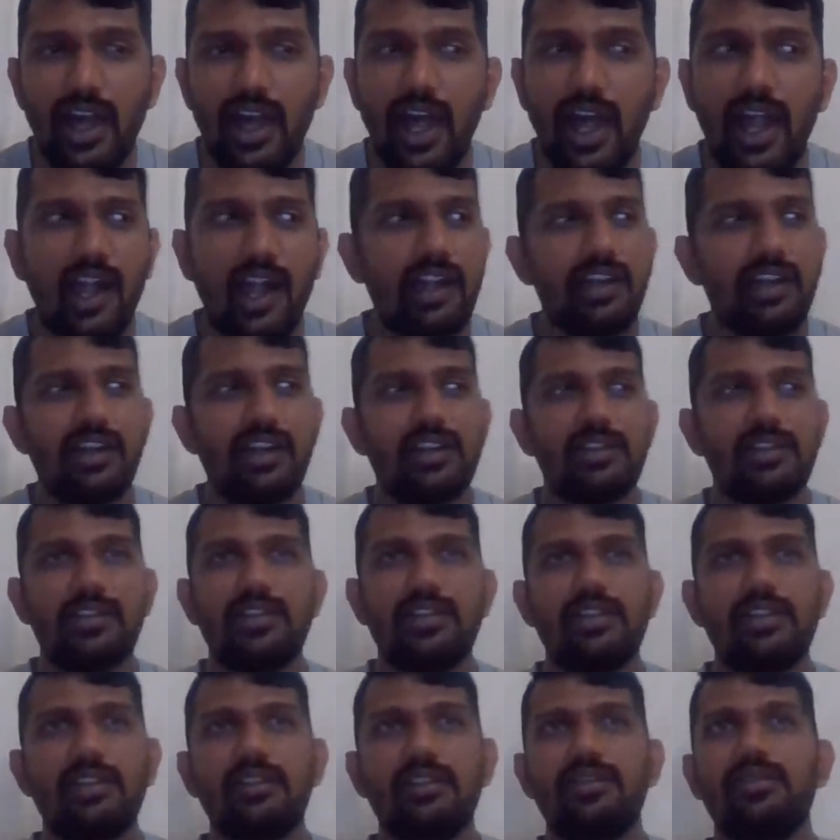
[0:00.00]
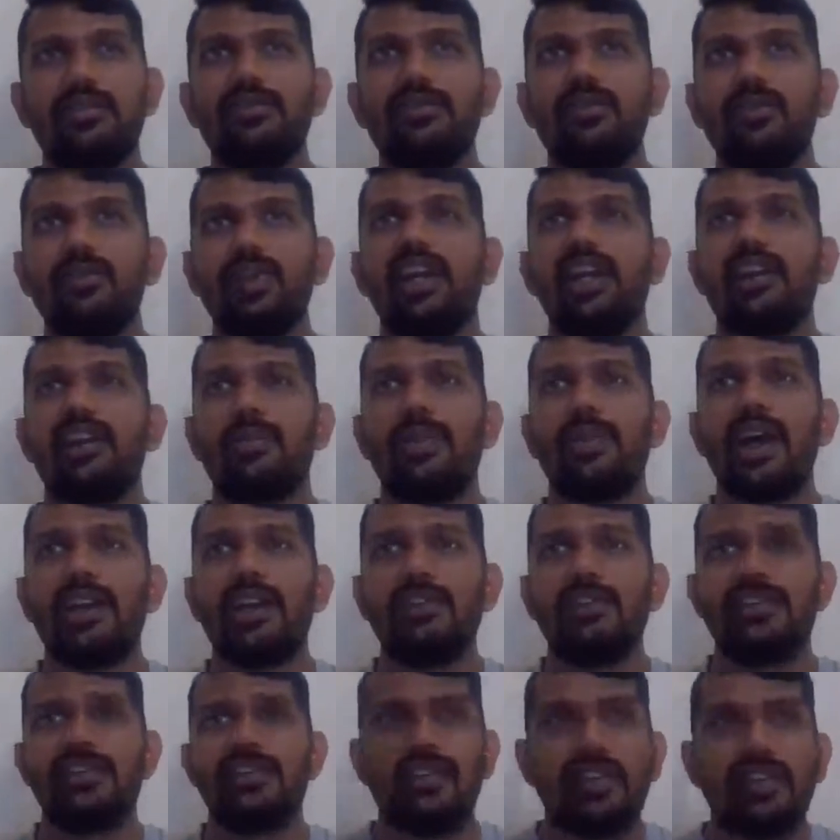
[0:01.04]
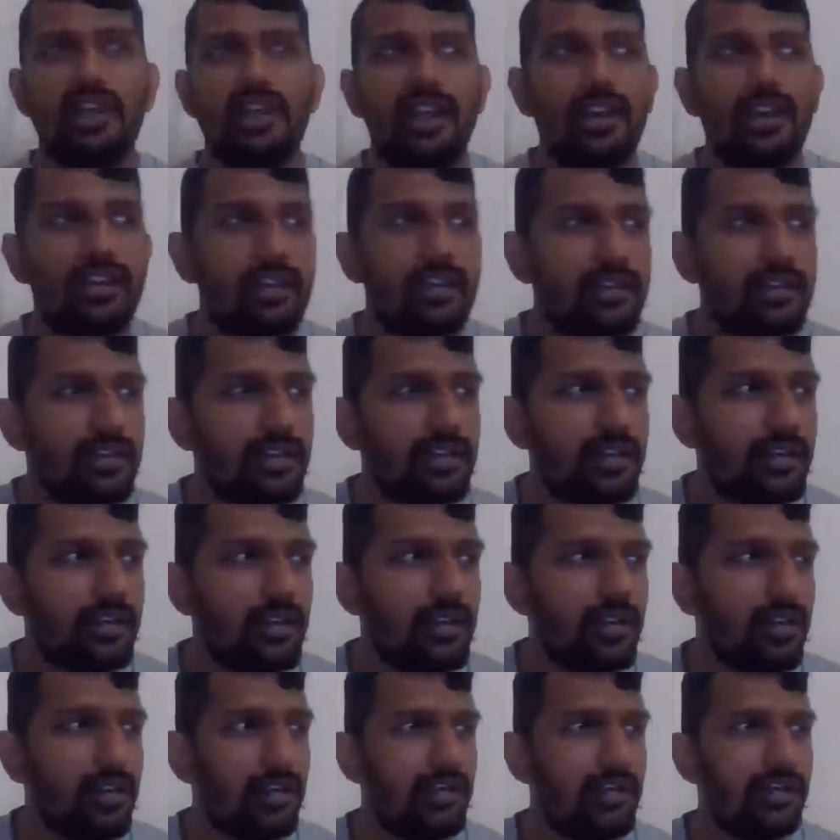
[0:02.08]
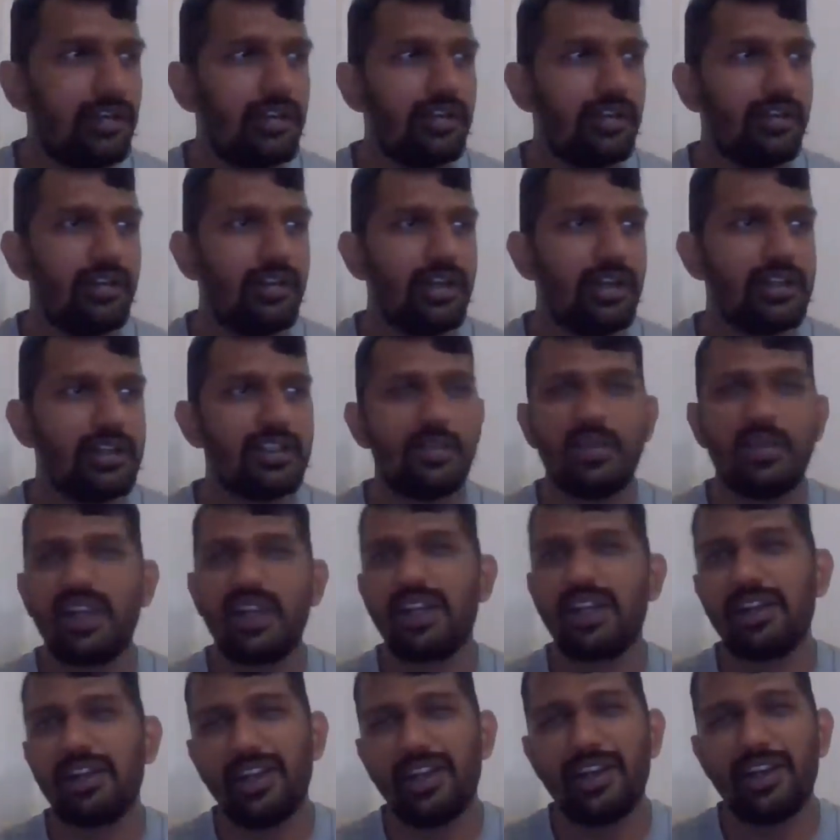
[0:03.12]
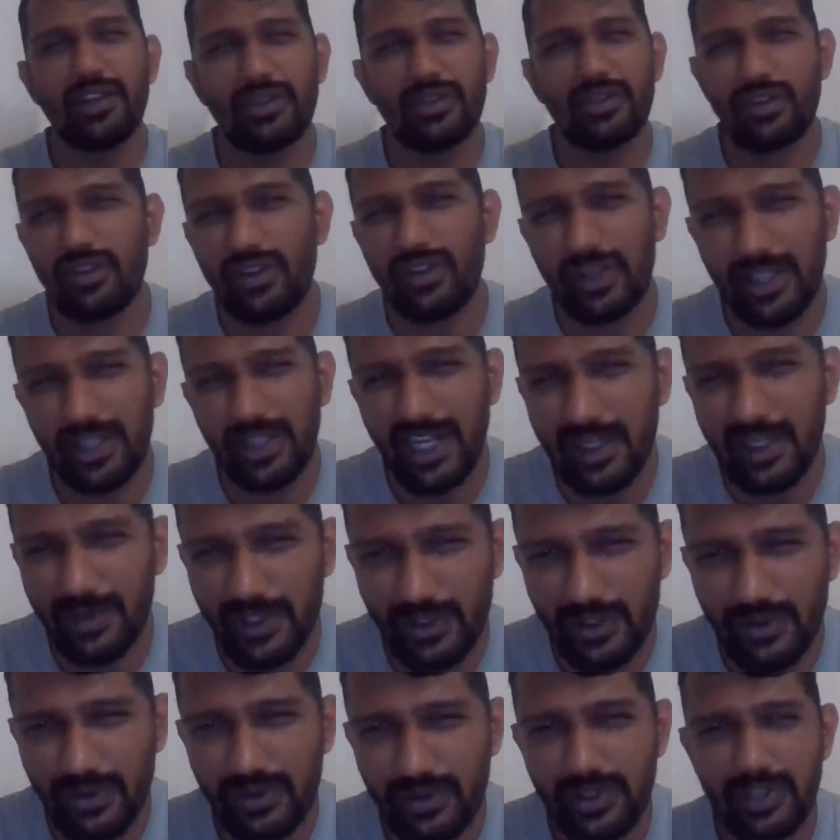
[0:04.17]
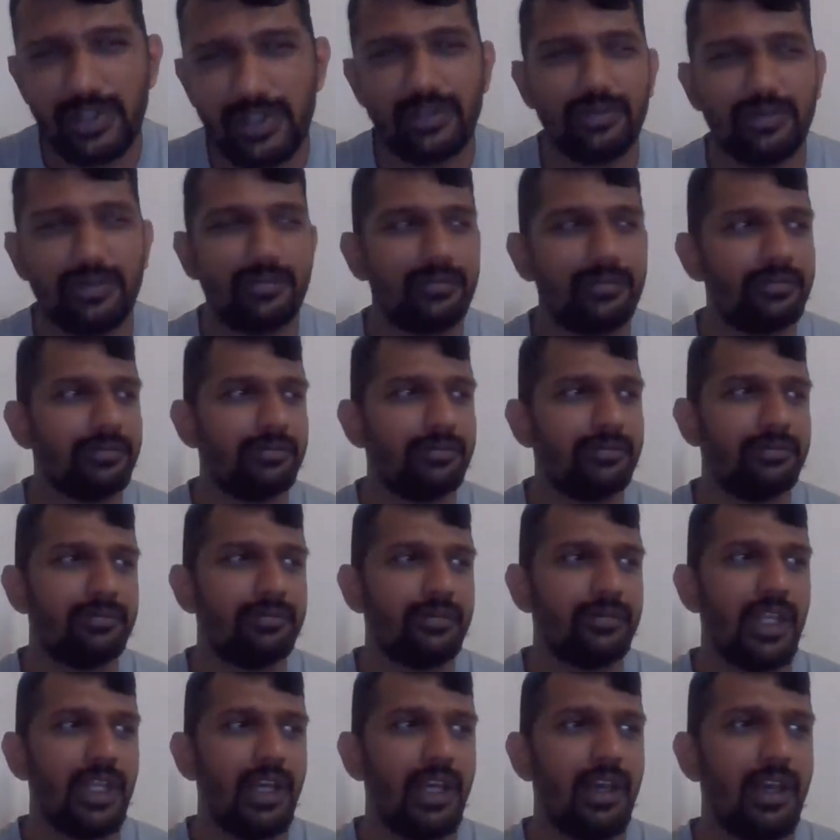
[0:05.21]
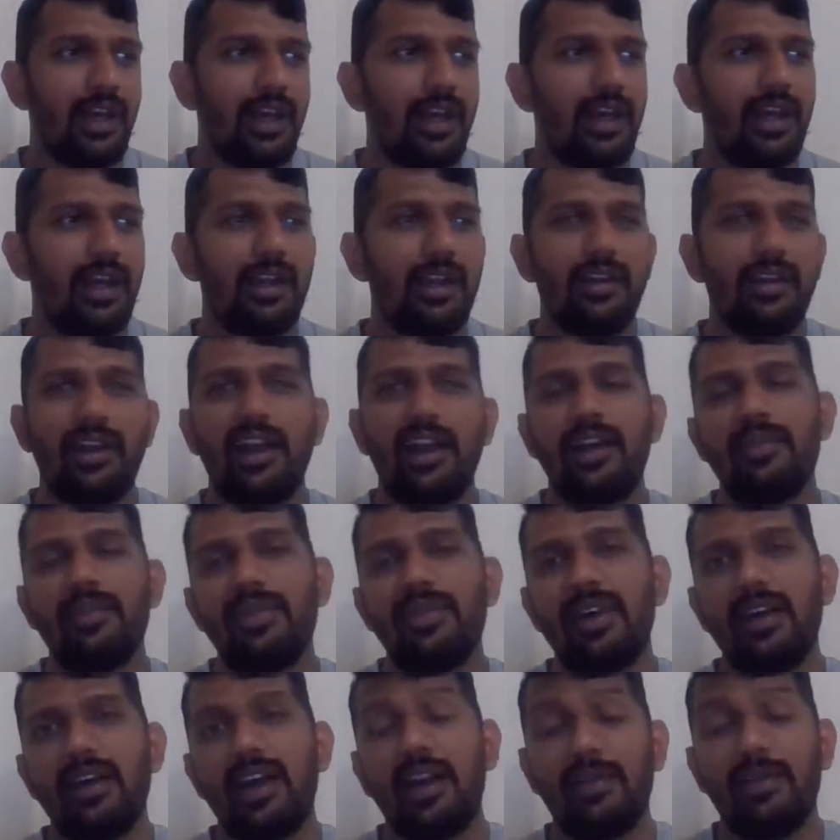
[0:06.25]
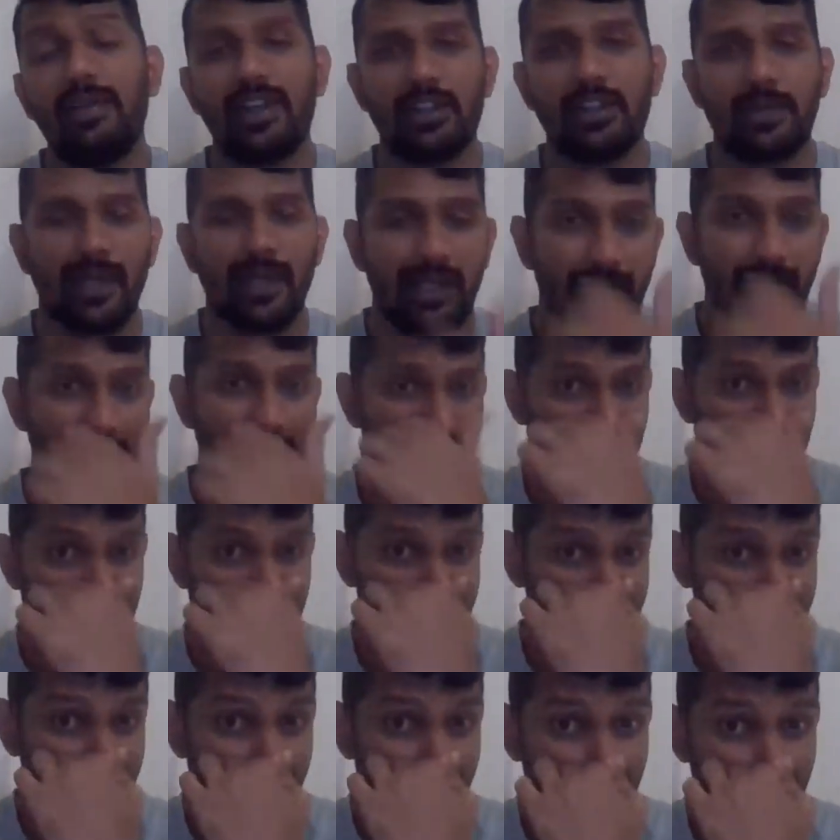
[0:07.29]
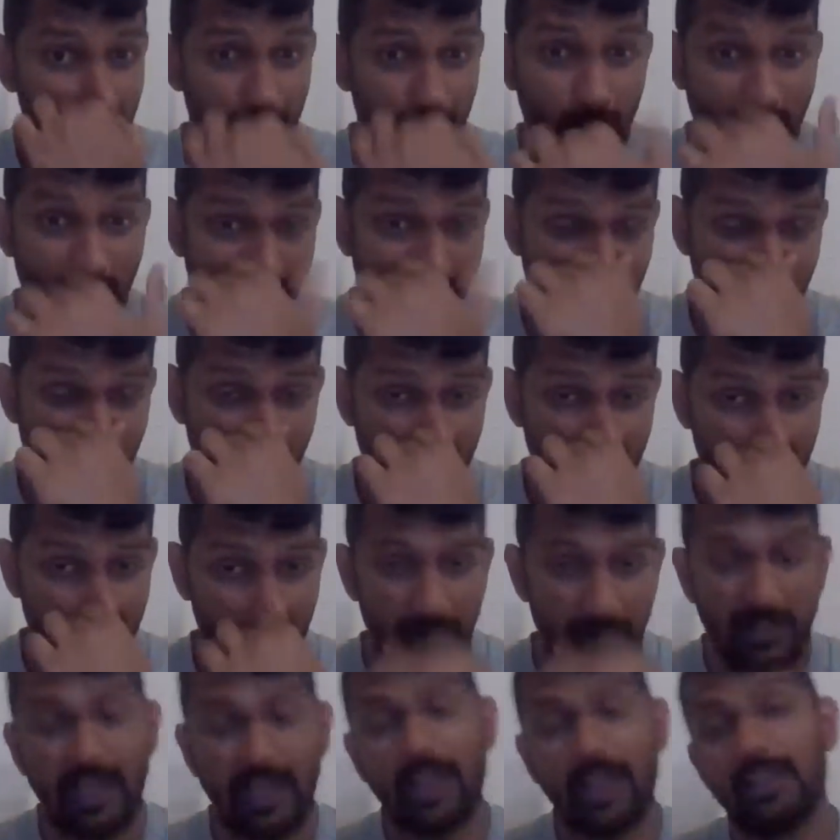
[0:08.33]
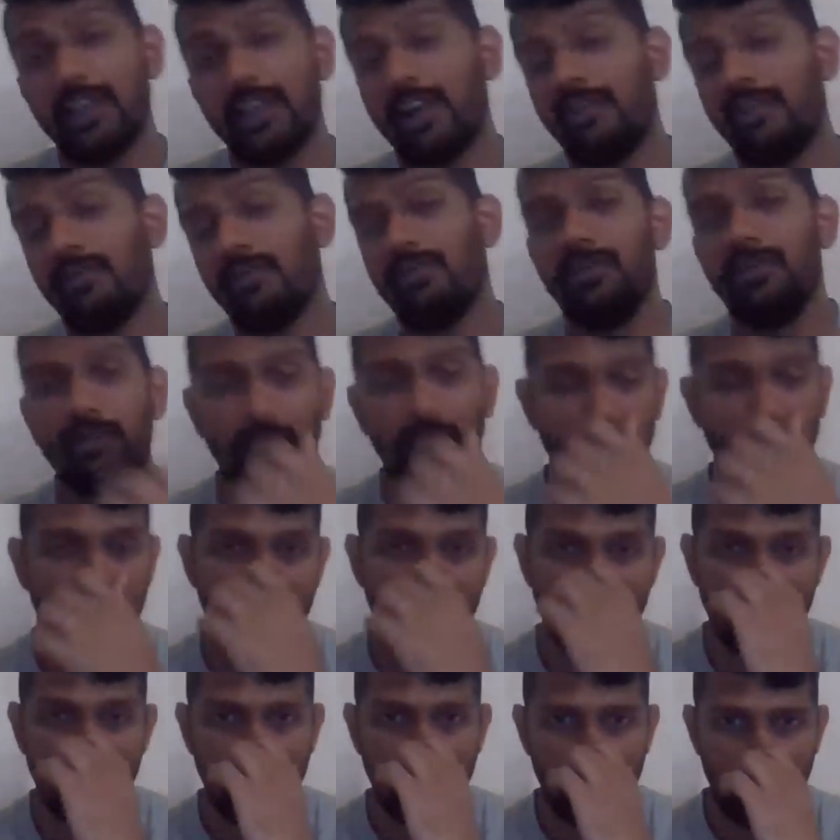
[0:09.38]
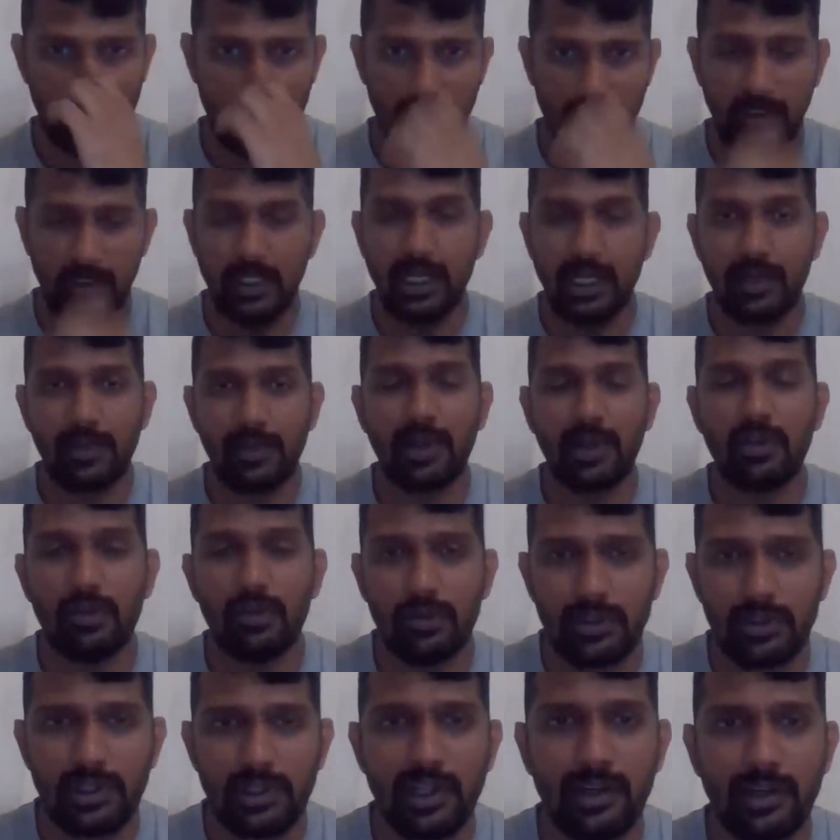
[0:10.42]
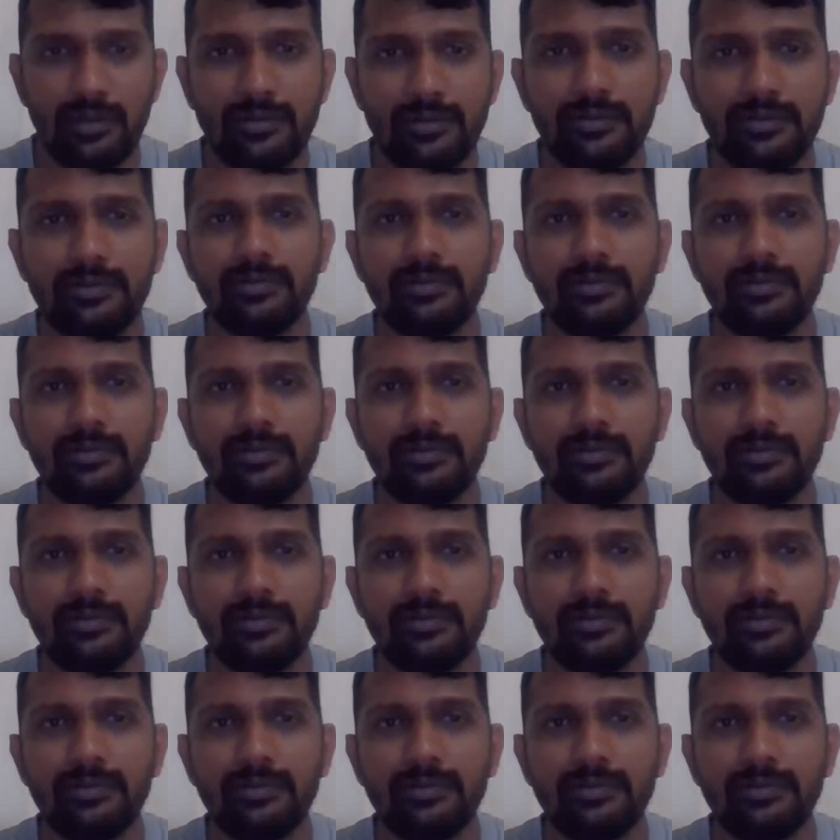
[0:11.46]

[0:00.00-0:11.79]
Ad doesn't do that magic that let's say my creatives are not that much good, and I'm expecting that Facebook ad will anyhow get my goals done.